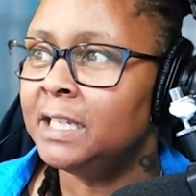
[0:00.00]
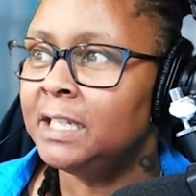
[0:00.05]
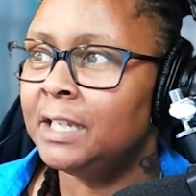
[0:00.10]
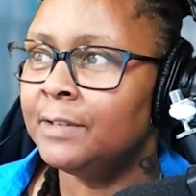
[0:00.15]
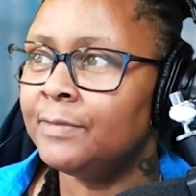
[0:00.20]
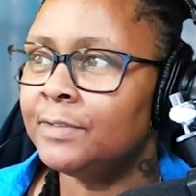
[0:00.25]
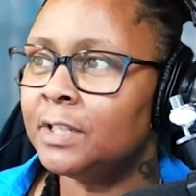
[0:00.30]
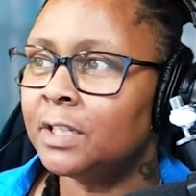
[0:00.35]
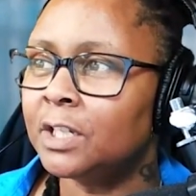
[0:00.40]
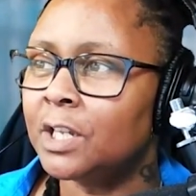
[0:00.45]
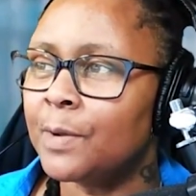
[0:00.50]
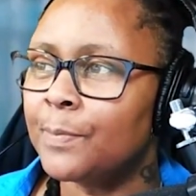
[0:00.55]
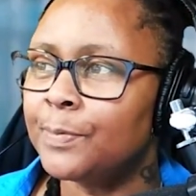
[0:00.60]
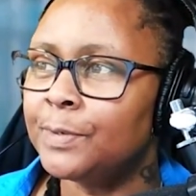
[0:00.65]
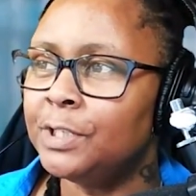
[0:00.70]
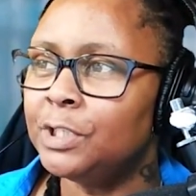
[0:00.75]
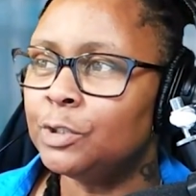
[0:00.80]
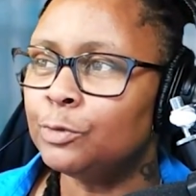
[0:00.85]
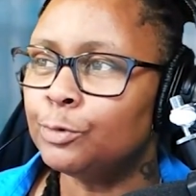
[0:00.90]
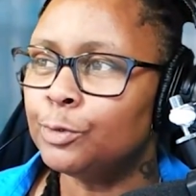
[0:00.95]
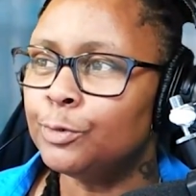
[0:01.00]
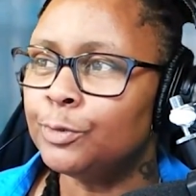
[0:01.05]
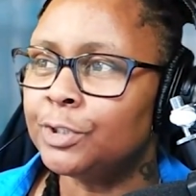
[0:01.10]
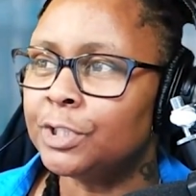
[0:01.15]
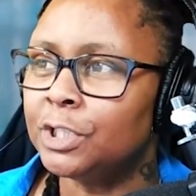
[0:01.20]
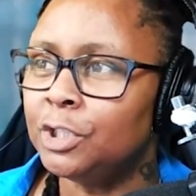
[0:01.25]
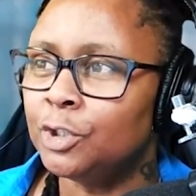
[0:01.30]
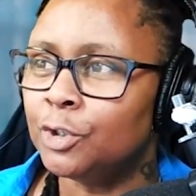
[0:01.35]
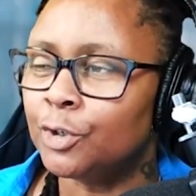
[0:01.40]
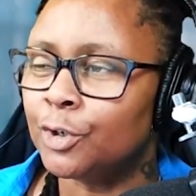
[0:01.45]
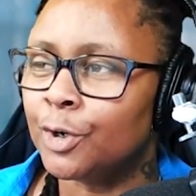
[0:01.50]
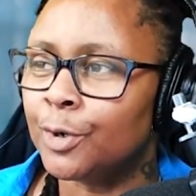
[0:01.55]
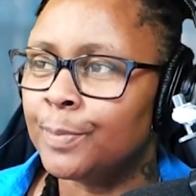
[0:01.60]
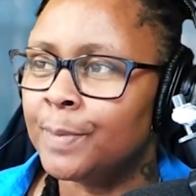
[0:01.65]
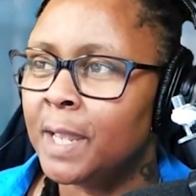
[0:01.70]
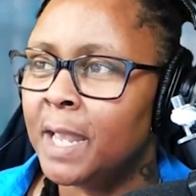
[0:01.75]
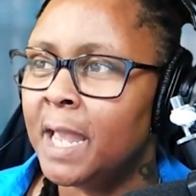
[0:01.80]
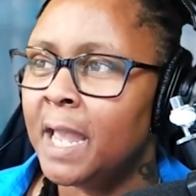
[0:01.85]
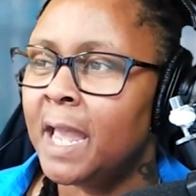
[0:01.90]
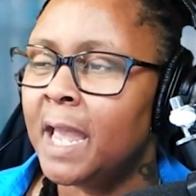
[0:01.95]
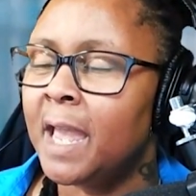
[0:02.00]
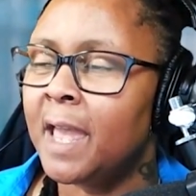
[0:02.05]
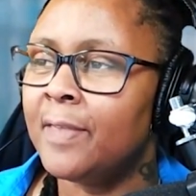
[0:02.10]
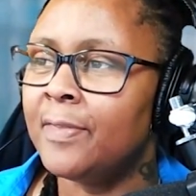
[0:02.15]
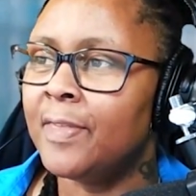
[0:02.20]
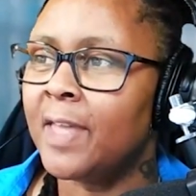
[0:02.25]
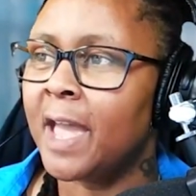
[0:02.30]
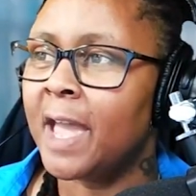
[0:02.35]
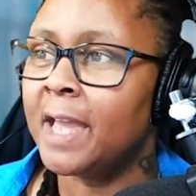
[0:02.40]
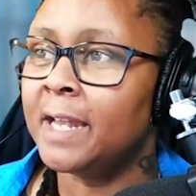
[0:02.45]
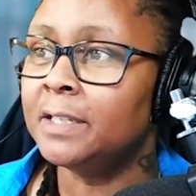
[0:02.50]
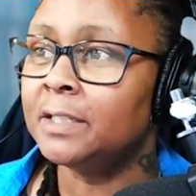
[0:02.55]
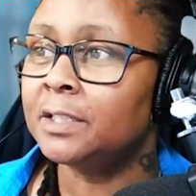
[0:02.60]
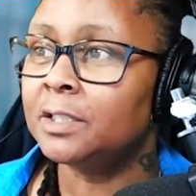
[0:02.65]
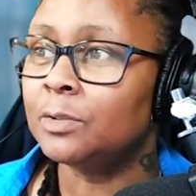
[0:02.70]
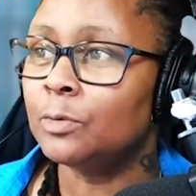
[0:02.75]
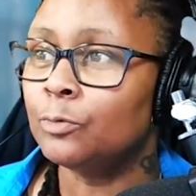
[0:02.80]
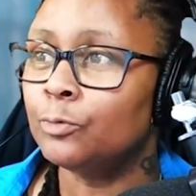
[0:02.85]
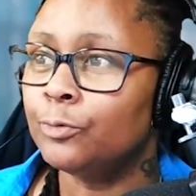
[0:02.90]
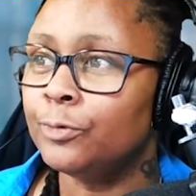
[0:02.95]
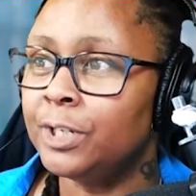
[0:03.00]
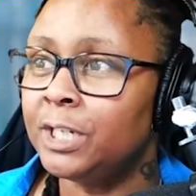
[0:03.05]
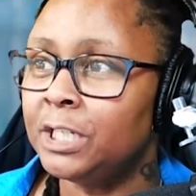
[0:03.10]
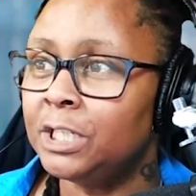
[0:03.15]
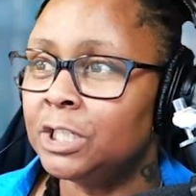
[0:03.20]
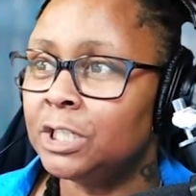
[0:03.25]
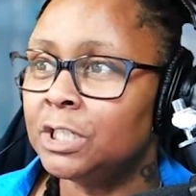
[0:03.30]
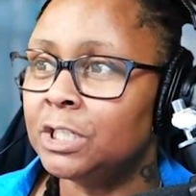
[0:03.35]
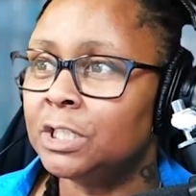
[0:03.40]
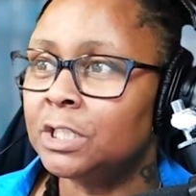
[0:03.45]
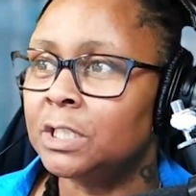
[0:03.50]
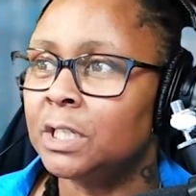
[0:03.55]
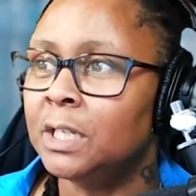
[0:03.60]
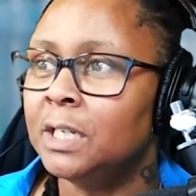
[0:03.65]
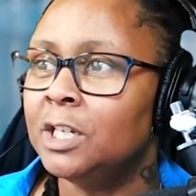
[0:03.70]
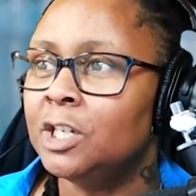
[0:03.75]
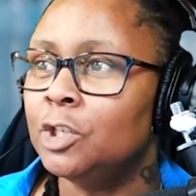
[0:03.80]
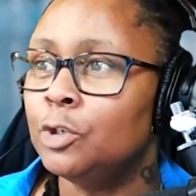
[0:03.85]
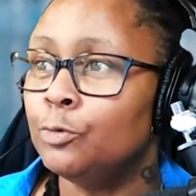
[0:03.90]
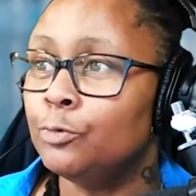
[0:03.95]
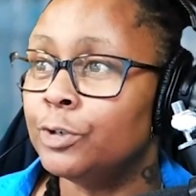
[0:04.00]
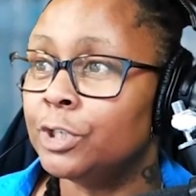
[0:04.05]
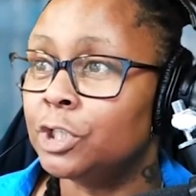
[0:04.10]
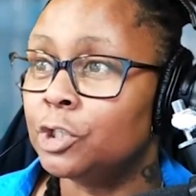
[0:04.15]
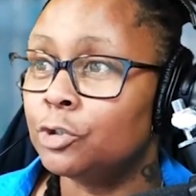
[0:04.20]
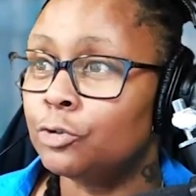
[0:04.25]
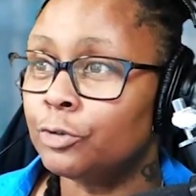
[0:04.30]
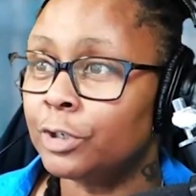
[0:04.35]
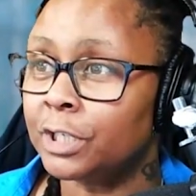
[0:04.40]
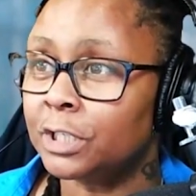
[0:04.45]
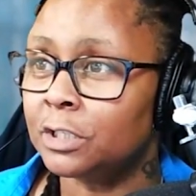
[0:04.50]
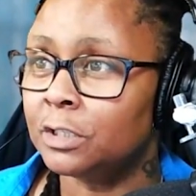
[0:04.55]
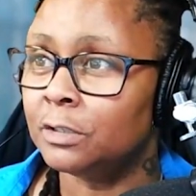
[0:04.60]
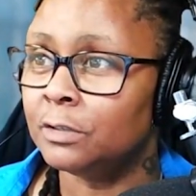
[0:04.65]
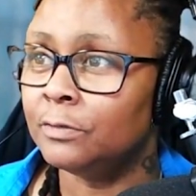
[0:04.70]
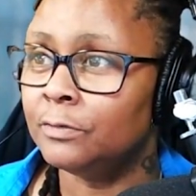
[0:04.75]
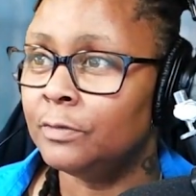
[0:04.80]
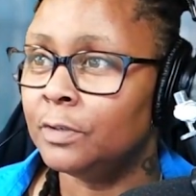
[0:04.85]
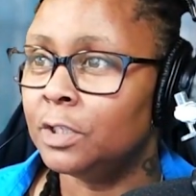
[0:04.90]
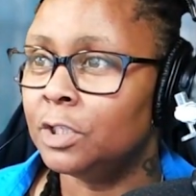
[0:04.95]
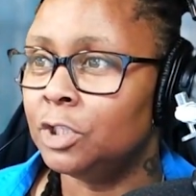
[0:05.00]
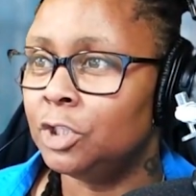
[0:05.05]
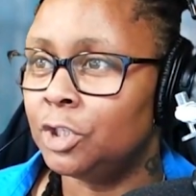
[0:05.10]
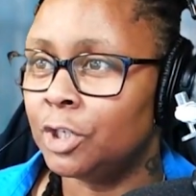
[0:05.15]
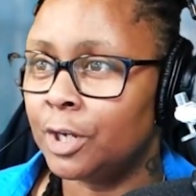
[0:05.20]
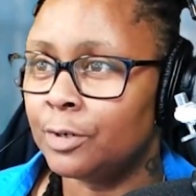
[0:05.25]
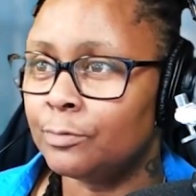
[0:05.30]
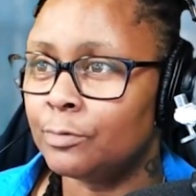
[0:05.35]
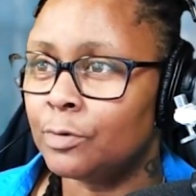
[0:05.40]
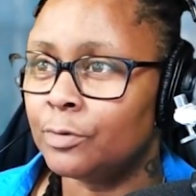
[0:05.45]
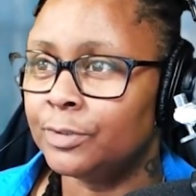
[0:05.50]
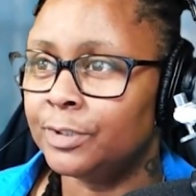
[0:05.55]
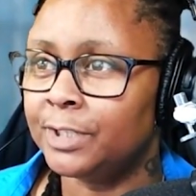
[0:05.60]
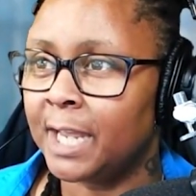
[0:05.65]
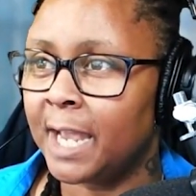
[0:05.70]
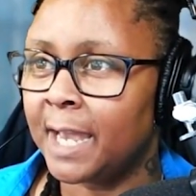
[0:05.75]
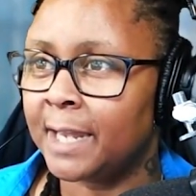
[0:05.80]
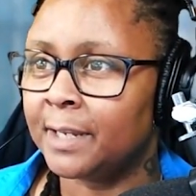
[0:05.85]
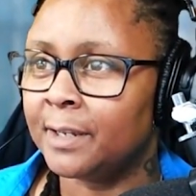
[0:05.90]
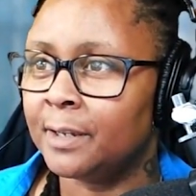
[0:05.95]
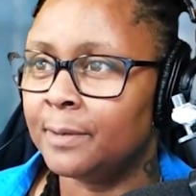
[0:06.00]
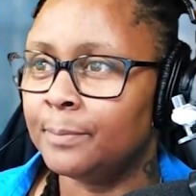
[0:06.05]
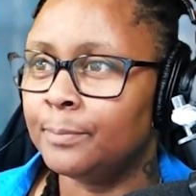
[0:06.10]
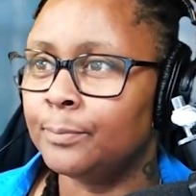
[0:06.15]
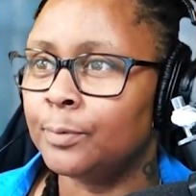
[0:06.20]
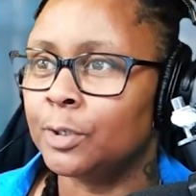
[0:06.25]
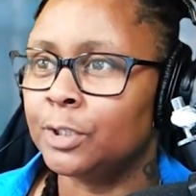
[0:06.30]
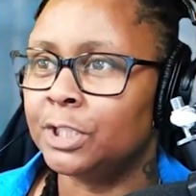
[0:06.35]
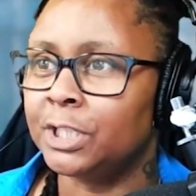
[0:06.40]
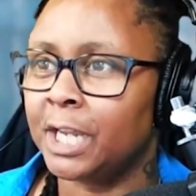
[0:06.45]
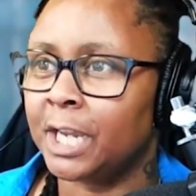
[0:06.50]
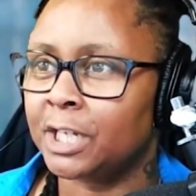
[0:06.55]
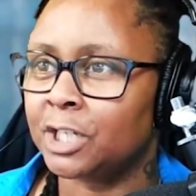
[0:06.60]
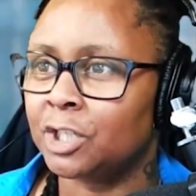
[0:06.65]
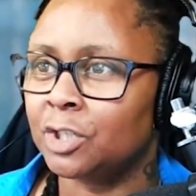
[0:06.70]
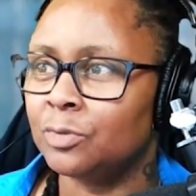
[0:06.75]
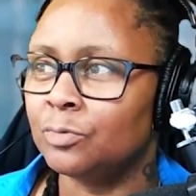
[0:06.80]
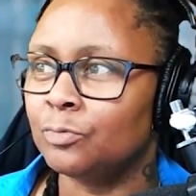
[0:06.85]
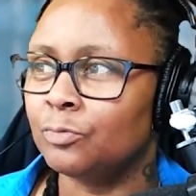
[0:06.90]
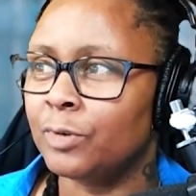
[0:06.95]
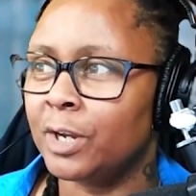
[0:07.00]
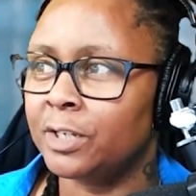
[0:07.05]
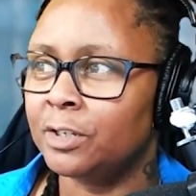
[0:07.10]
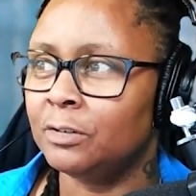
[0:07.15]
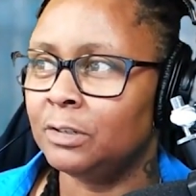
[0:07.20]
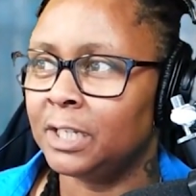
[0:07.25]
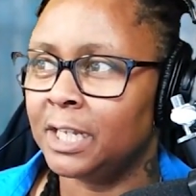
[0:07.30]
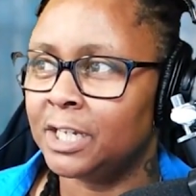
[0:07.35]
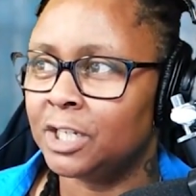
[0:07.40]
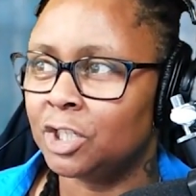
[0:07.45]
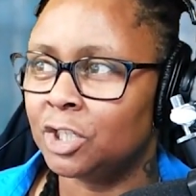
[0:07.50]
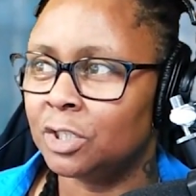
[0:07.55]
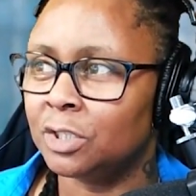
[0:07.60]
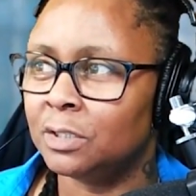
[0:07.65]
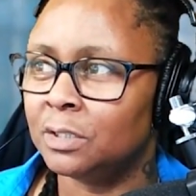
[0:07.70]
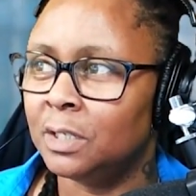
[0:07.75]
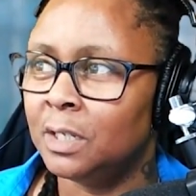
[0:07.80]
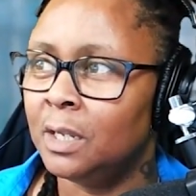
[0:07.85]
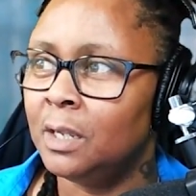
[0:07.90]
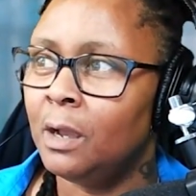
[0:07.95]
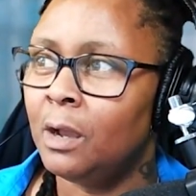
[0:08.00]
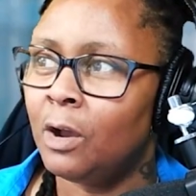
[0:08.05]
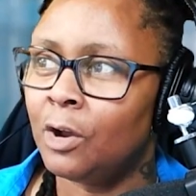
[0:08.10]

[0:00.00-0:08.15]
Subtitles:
given the company's roots in Europe and that region's restrictive General Data Protection Regulation,